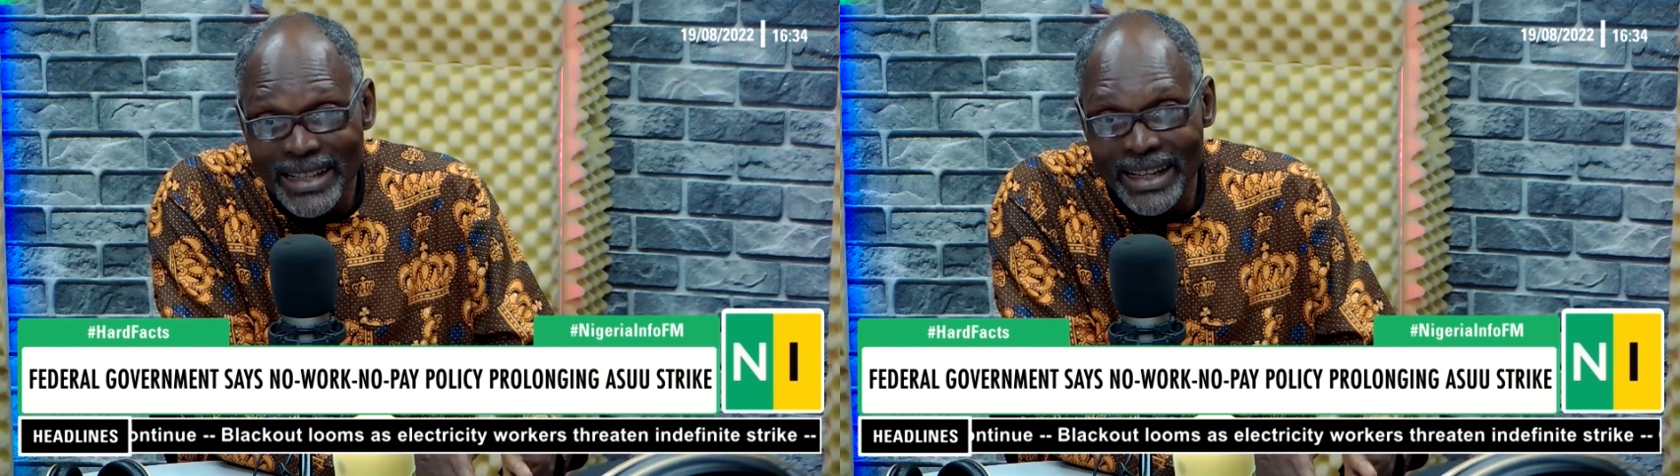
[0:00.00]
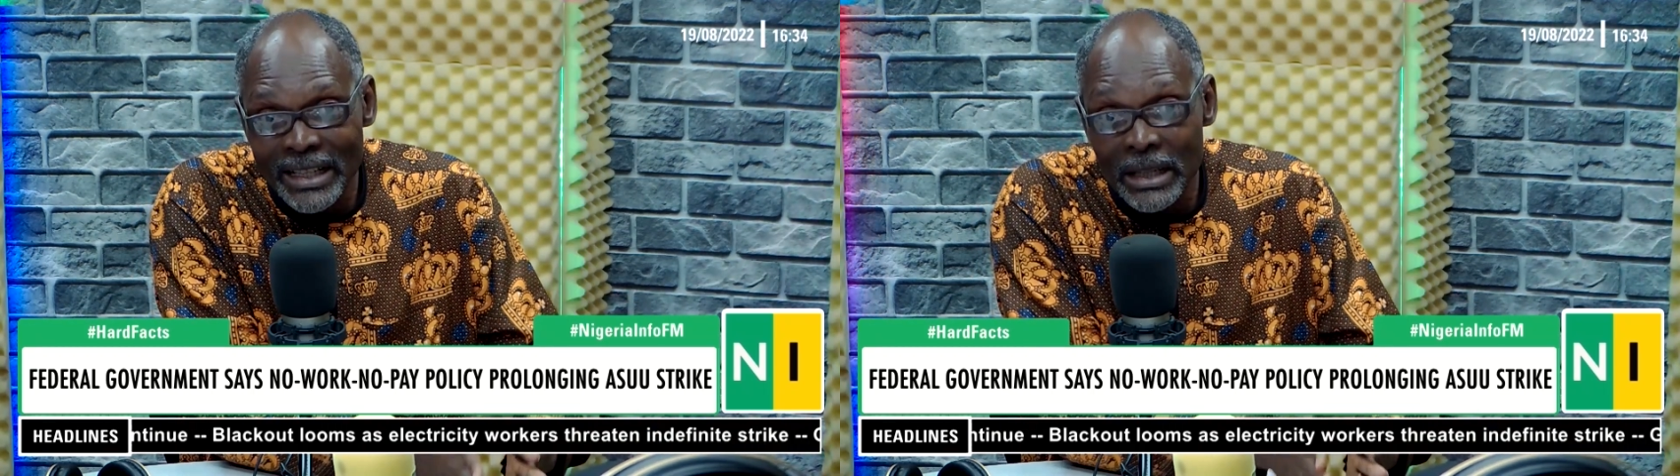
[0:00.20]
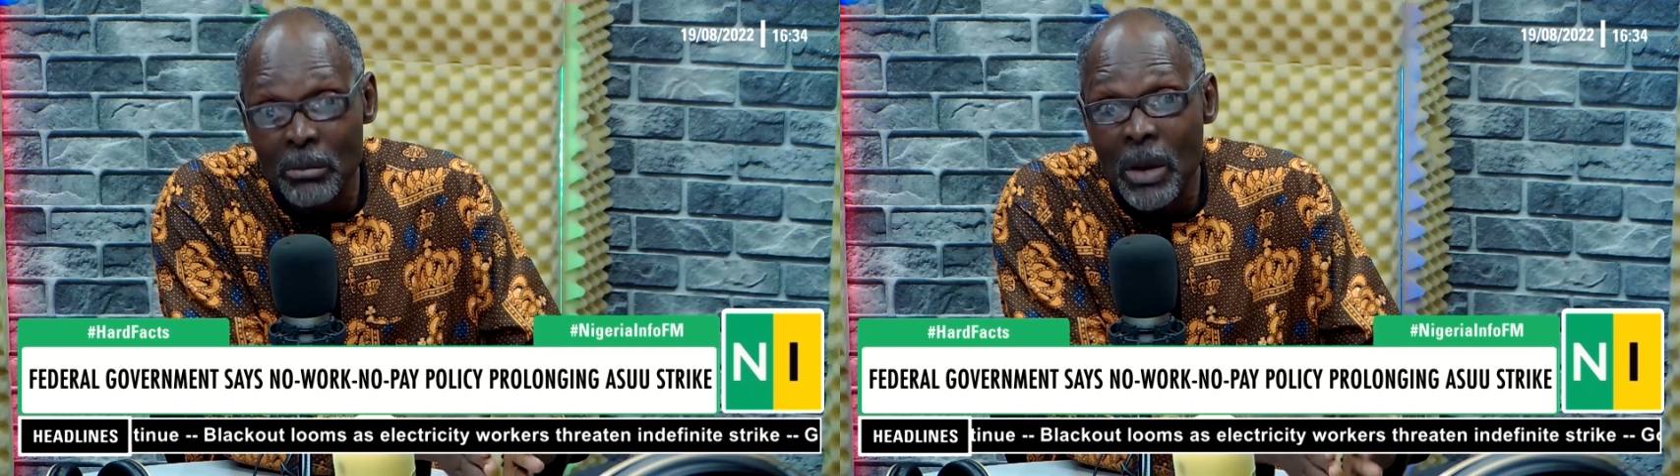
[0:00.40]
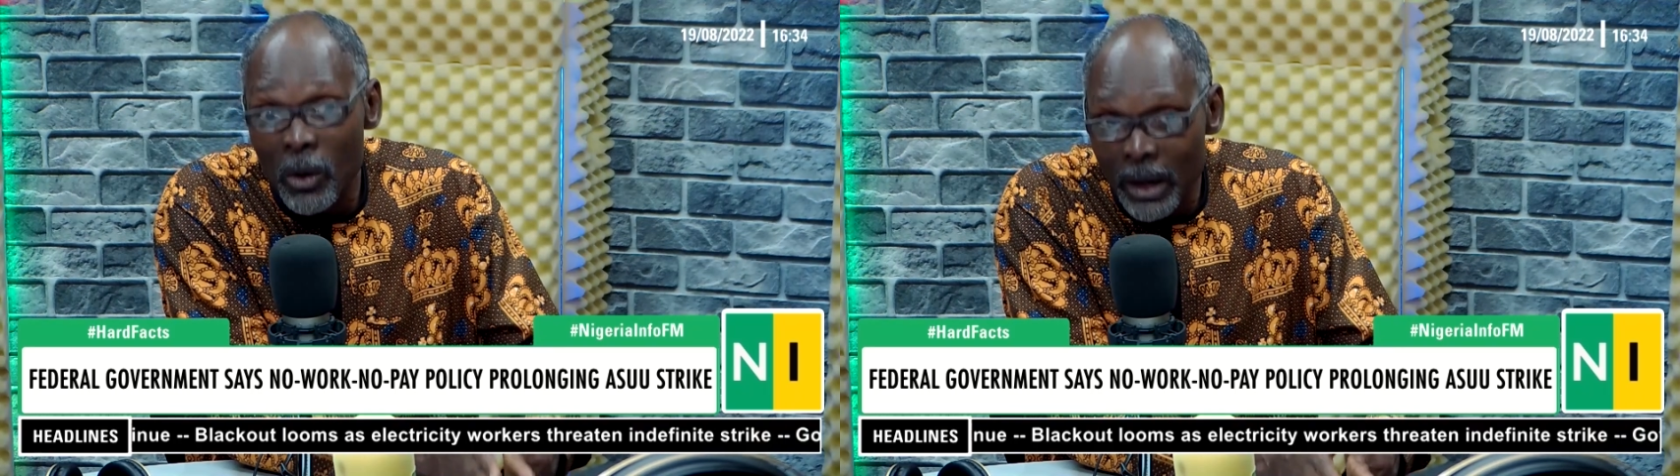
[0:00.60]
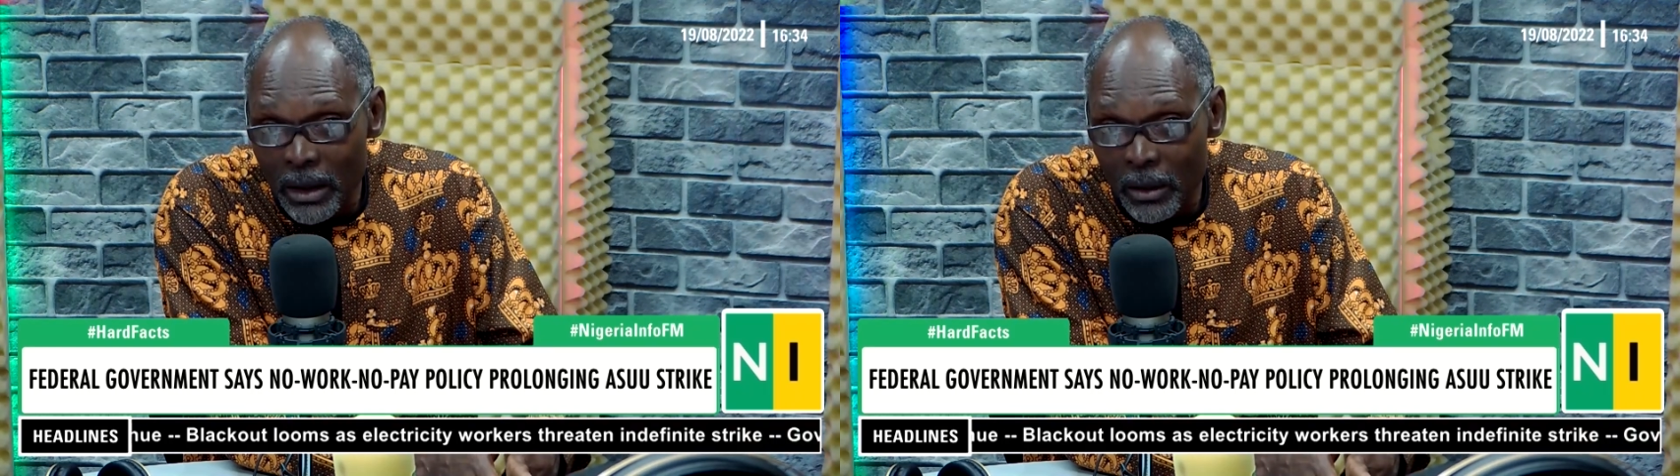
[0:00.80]
in the
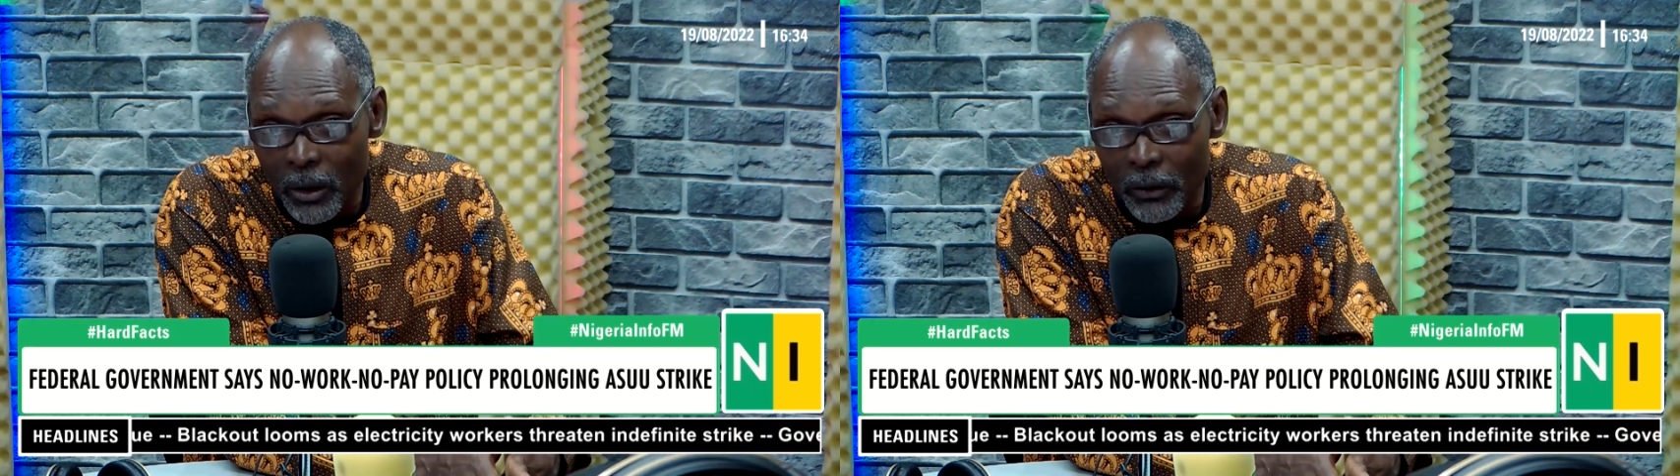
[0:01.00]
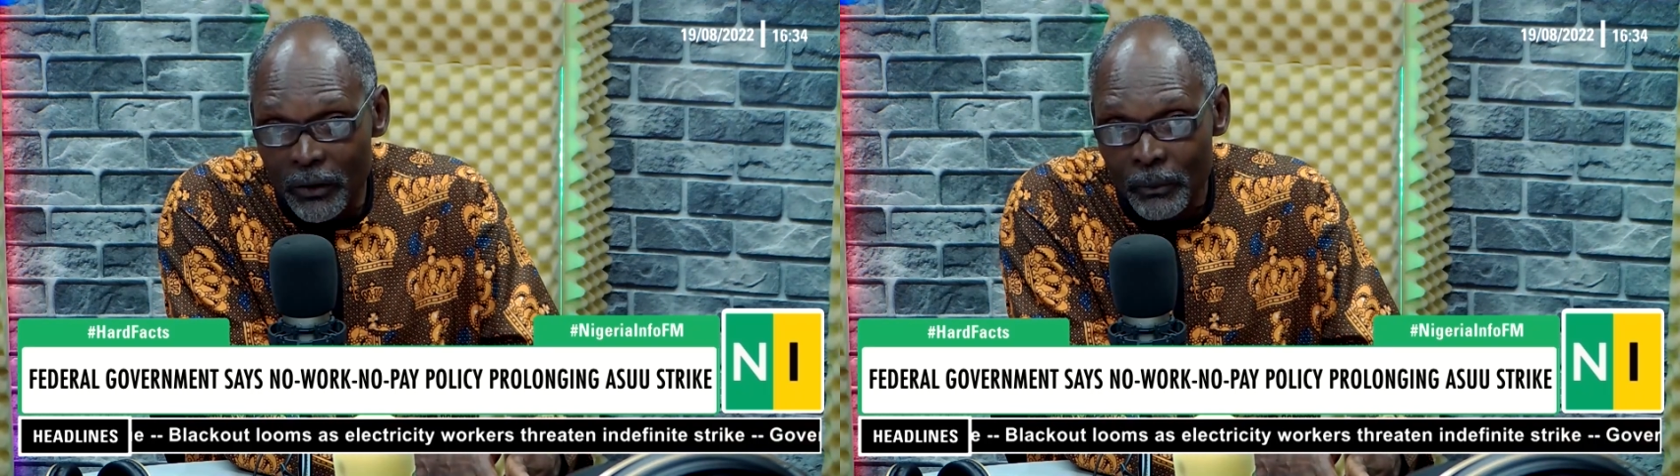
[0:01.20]
memorandum of